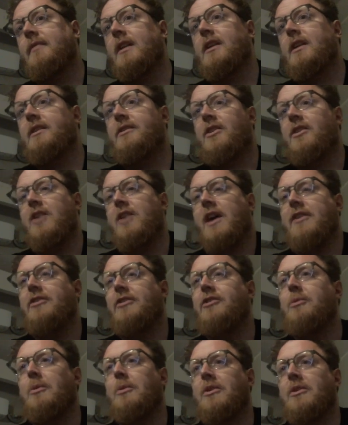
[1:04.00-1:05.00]
So yeah, this
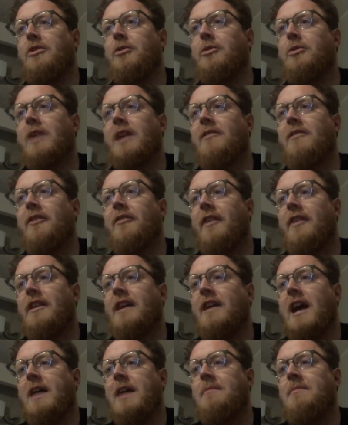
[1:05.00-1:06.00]
was kind of a fun
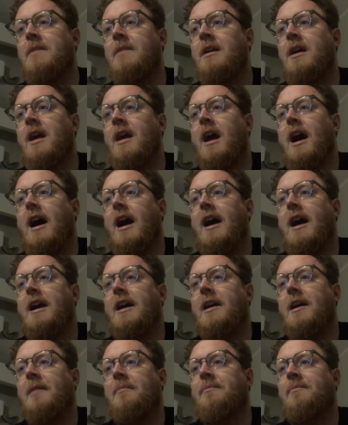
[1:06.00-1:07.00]
game.
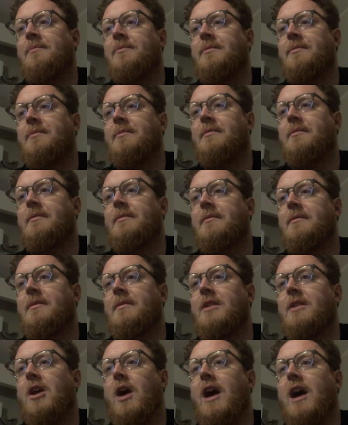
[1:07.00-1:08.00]
I
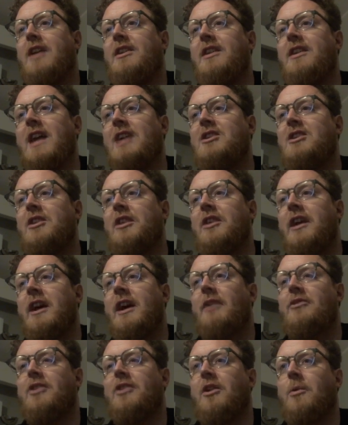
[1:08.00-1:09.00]
didn't actually think I
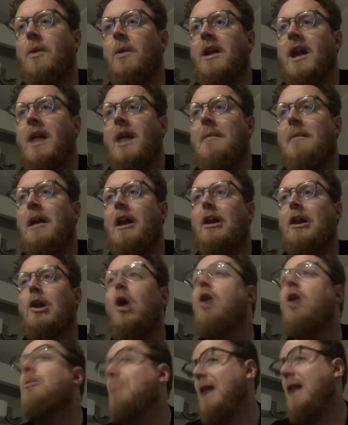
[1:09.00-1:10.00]
was going to win, and I made a
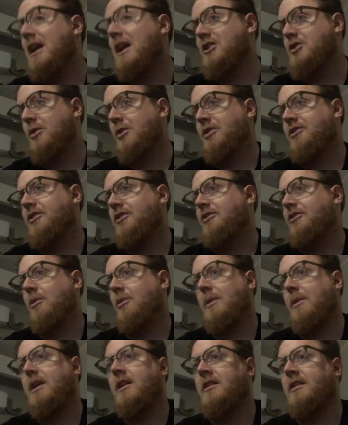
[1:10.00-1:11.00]
lot of bad choices. So
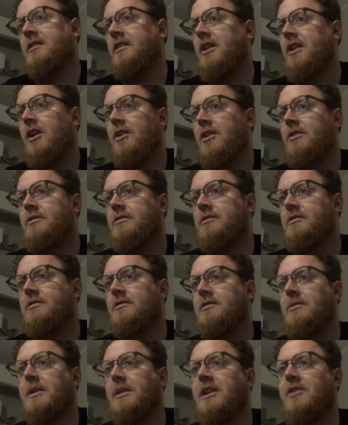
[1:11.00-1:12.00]
we
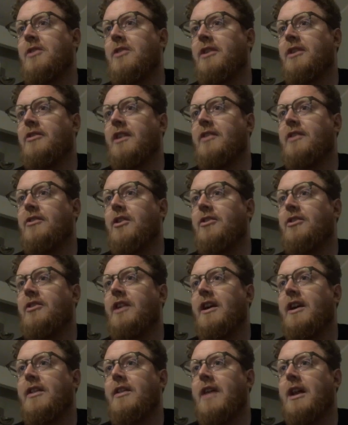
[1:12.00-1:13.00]
can criticize those
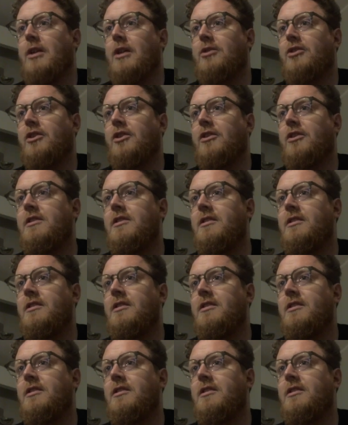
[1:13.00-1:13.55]
together. That looked good.